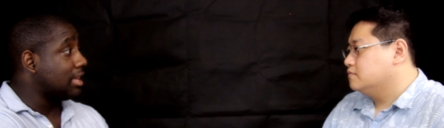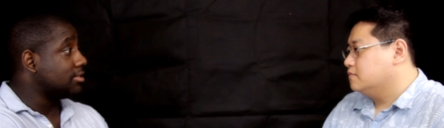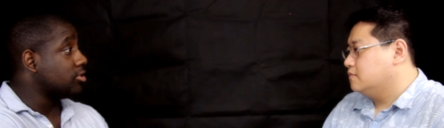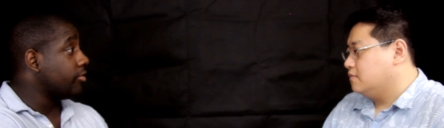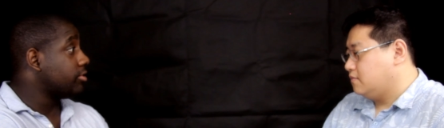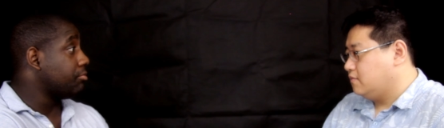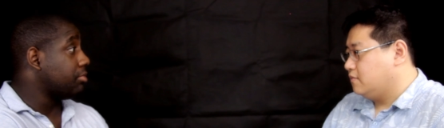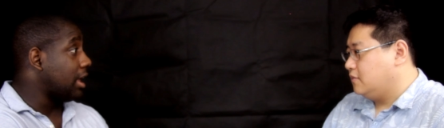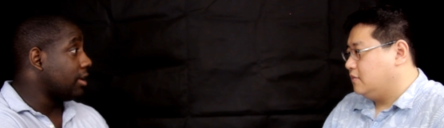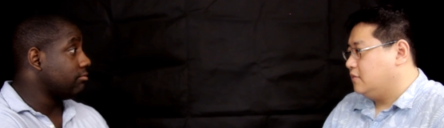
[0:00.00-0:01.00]
Speaker 1: that serve the
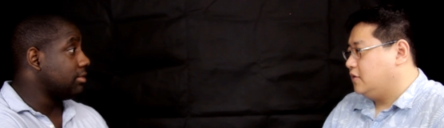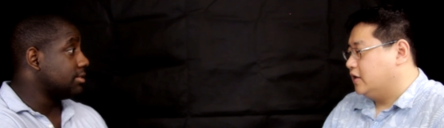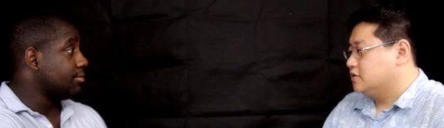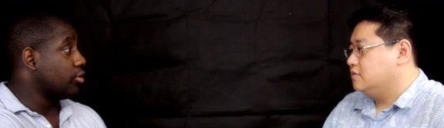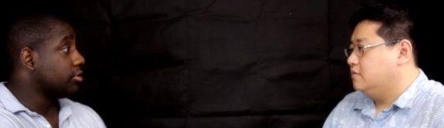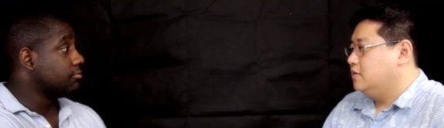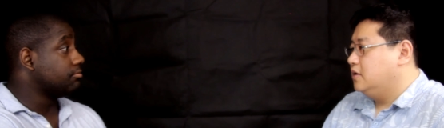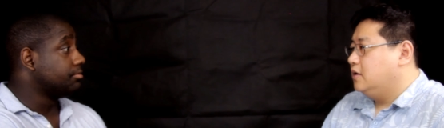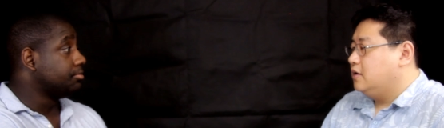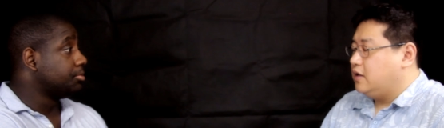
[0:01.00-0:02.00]
plot is yes. important.
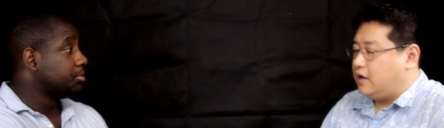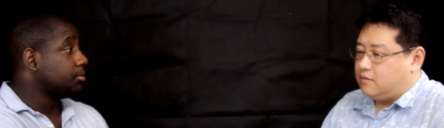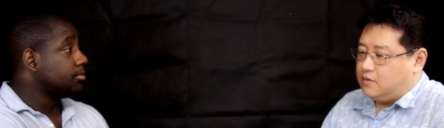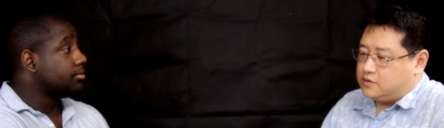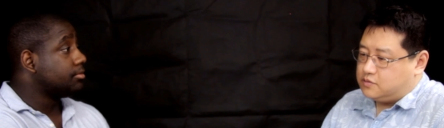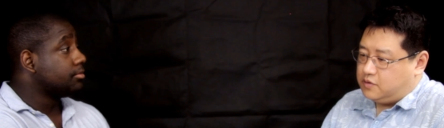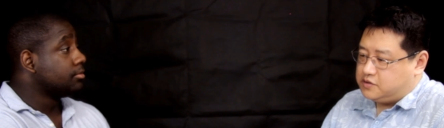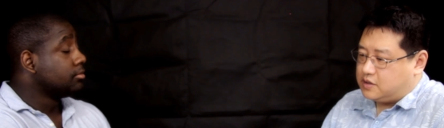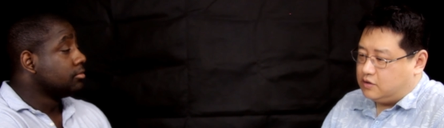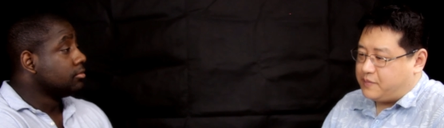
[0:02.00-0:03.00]
Speaker 2: Yeah, which
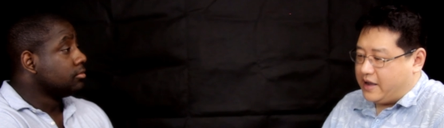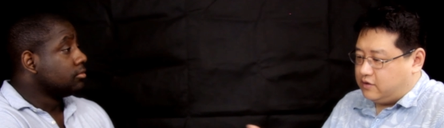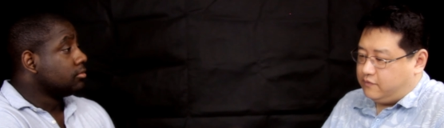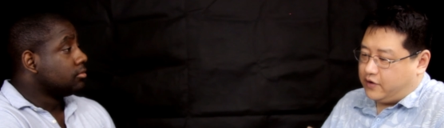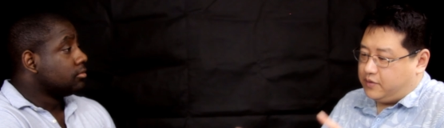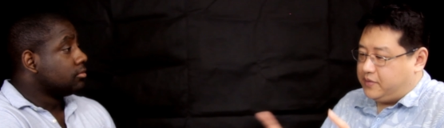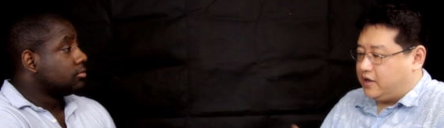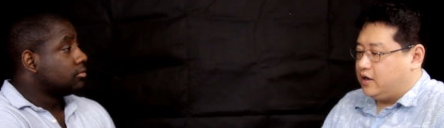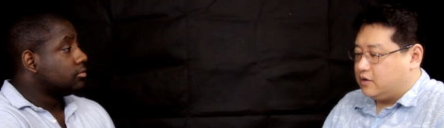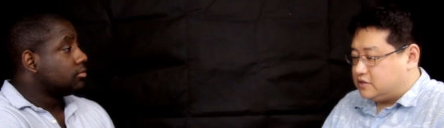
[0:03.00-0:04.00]
which goes back to the very
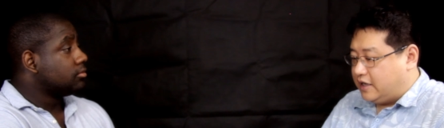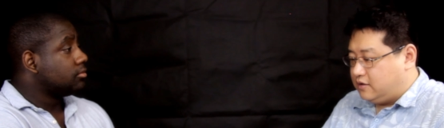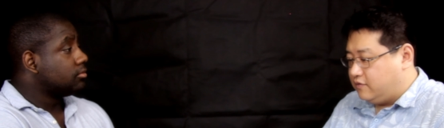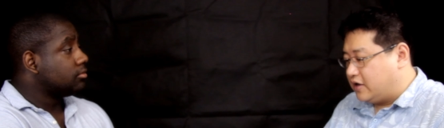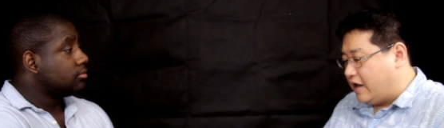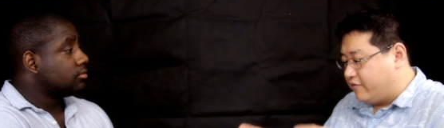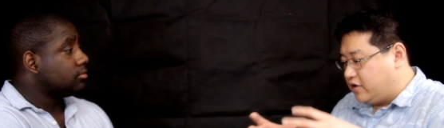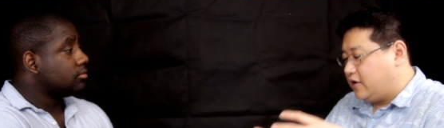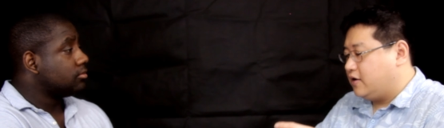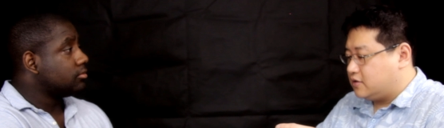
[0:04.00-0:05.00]
beginning is that you can have a
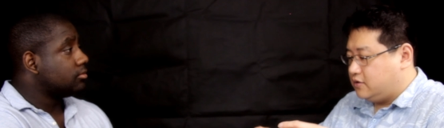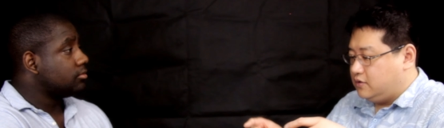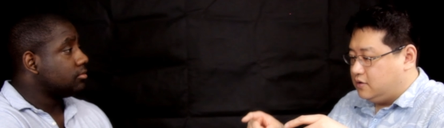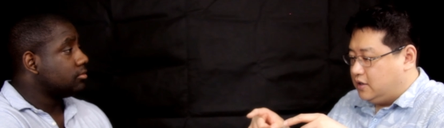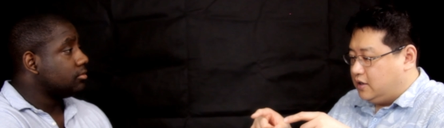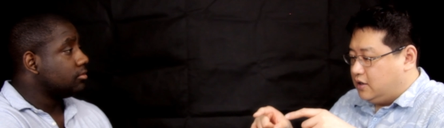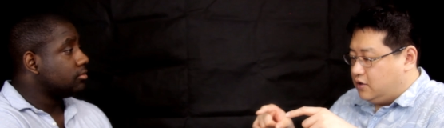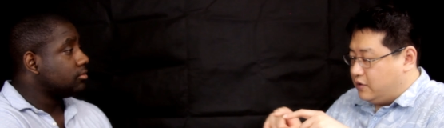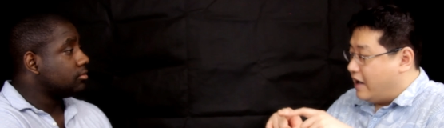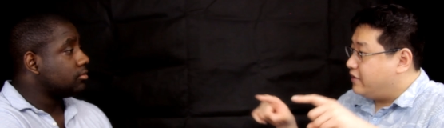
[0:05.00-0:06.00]
good character,
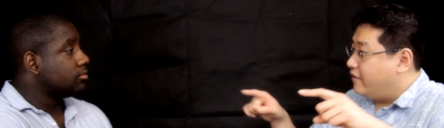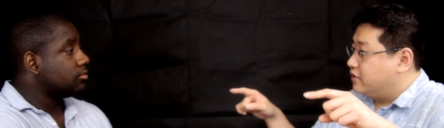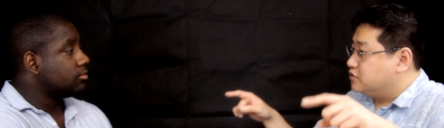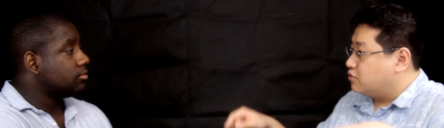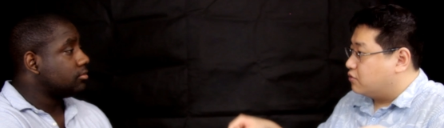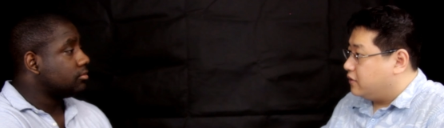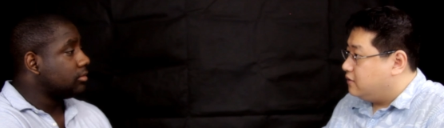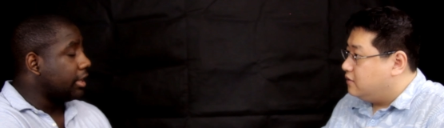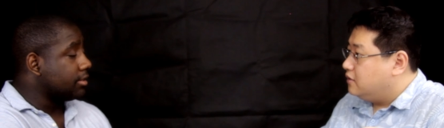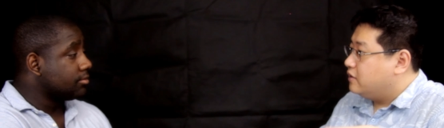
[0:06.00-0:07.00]
you have to have a good story.
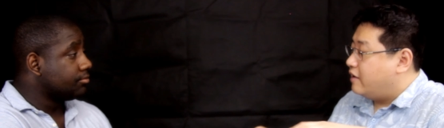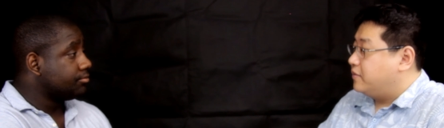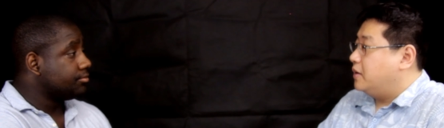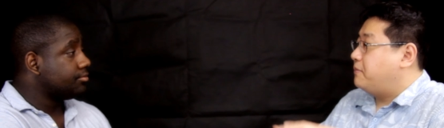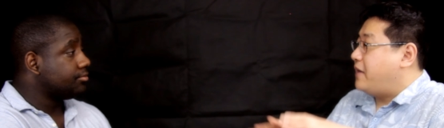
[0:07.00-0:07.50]
Yes, have a good